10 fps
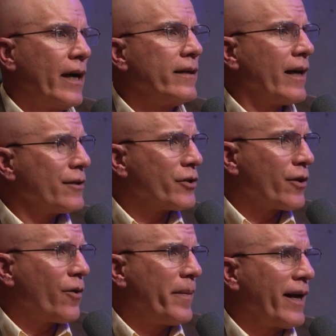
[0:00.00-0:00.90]
I should
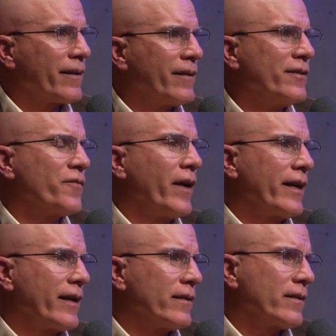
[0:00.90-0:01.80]
go back. This is funny
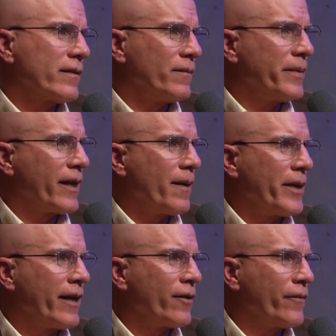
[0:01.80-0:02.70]
because this will become an
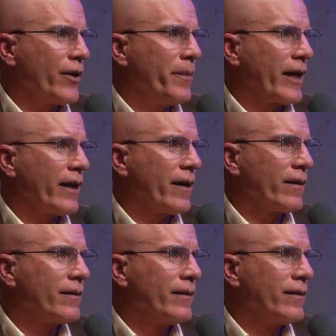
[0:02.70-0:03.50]
interview about Garrett.